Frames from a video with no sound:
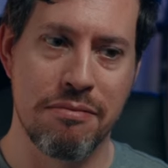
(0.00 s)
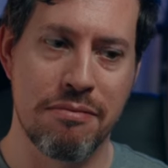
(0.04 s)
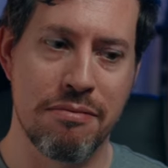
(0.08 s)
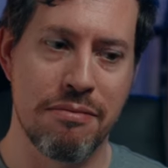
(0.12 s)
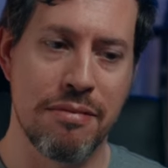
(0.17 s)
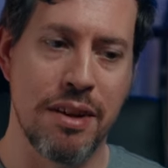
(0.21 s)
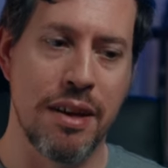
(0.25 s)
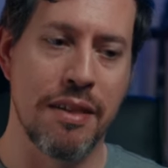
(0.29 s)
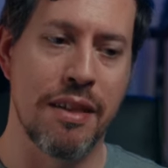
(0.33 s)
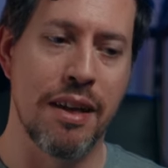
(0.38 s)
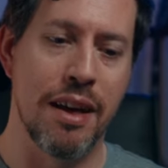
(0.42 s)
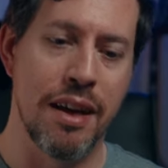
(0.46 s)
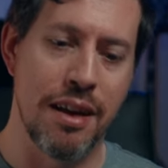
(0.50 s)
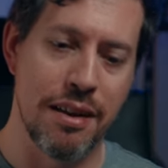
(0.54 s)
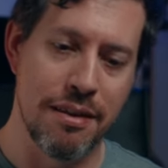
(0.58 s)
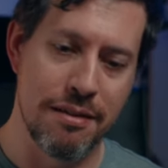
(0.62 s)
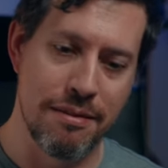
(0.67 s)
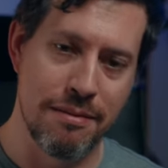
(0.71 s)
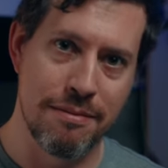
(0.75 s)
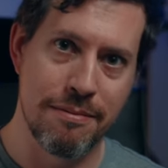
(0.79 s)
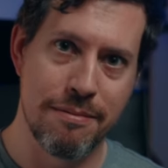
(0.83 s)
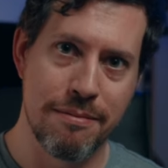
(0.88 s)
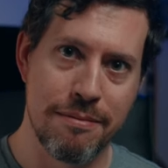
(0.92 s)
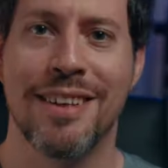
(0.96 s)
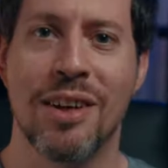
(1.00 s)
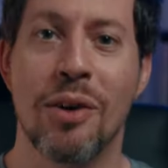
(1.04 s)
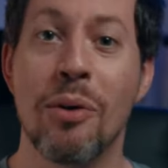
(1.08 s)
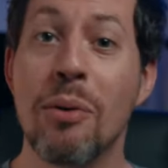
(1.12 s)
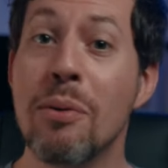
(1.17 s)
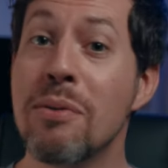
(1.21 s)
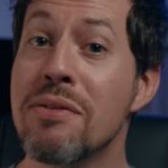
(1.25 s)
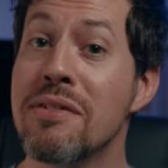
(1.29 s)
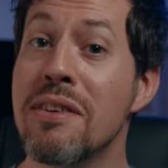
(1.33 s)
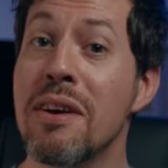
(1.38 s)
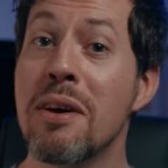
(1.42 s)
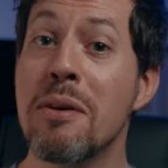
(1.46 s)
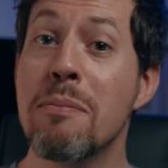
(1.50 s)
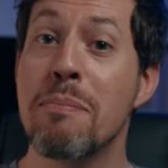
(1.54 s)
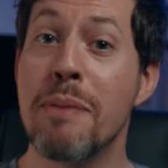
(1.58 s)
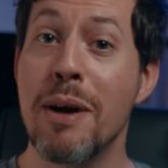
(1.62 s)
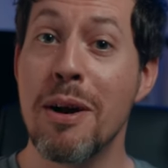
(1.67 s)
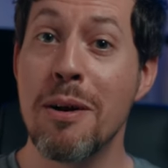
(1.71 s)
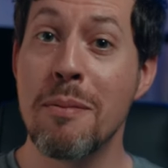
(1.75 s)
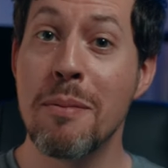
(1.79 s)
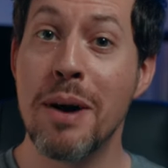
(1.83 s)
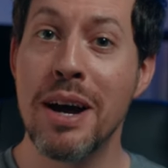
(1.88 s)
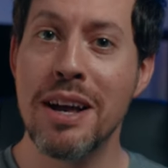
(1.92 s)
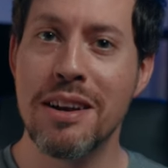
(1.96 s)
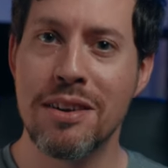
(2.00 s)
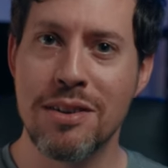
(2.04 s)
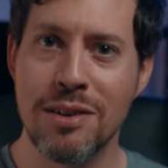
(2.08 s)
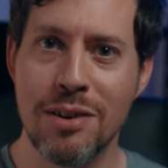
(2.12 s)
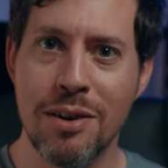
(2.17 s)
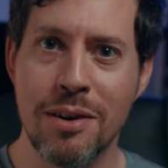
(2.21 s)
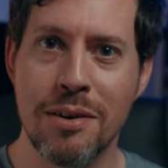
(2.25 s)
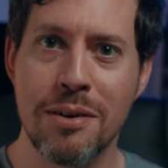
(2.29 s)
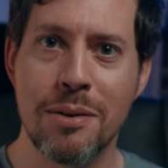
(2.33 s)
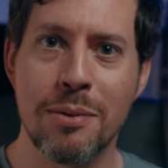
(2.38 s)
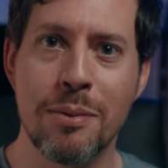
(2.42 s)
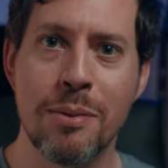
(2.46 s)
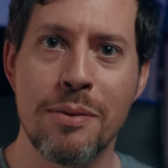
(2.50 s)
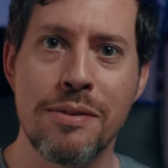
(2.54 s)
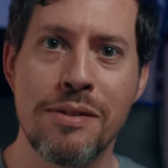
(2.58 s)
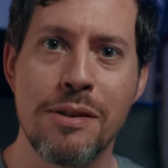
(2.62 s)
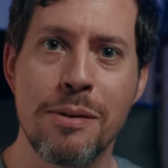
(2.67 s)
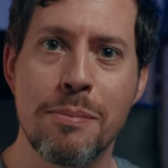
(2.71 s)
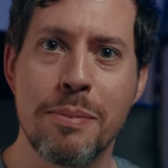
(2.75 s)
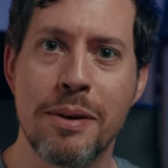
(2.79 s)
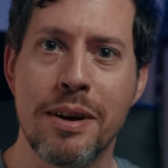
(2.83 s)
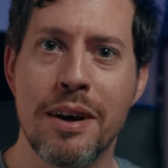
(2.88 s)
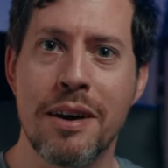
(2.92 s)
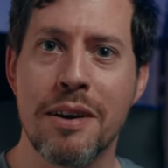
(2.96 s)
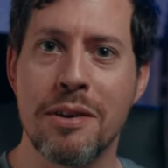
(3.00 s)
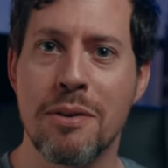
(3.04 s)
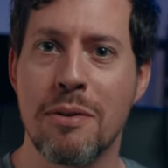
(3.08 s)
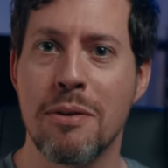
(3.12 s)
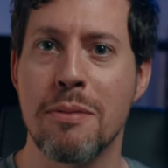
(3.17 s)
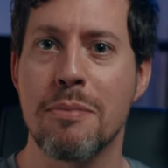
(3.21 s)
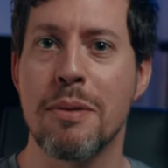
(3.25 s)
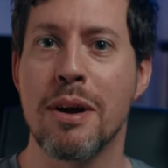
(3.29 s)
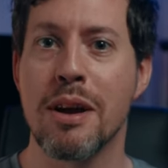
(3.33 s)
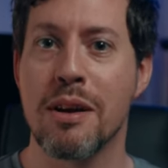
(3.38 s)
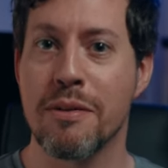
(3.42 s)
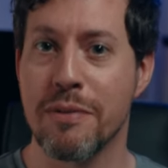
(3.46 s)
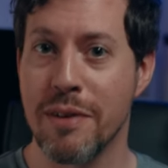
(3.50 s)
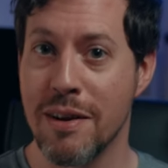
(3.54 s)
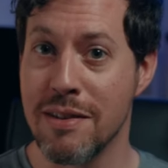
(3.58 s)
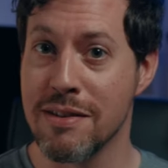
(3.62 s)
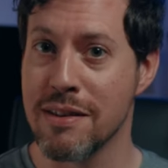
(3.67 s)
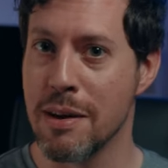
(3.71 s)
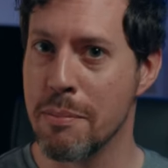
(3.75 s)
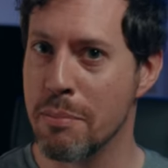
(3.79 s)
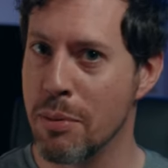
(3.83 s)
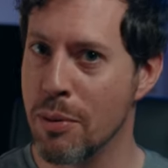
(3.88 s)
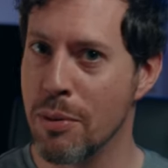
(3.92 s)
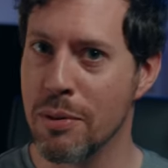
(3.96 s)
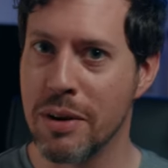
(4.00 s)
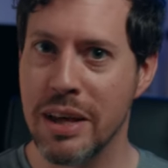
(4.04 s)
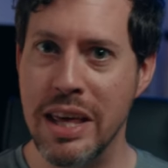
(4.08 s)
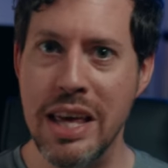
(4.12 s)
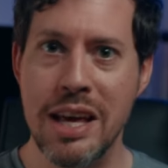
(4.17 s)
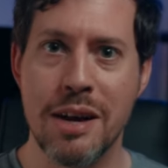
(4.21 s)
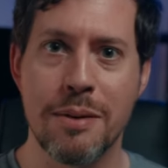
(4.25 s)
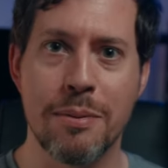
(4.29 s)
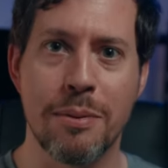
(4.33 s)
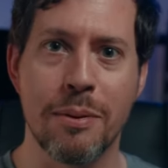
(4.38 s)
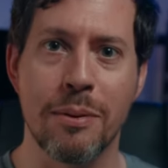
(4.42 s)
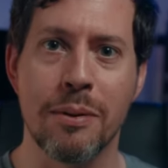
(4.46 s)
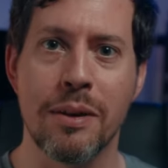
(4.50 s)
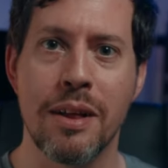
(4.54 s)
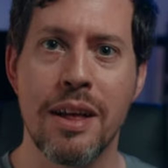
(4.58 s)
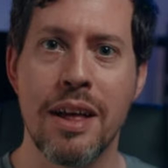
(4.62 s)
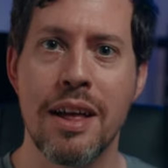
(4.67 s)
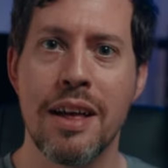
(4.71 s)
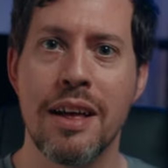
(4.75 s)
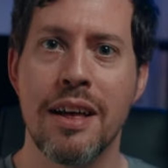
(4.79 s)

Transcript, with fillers: Like that. Also, bear in mind, not all supercardioid microphones are born equal.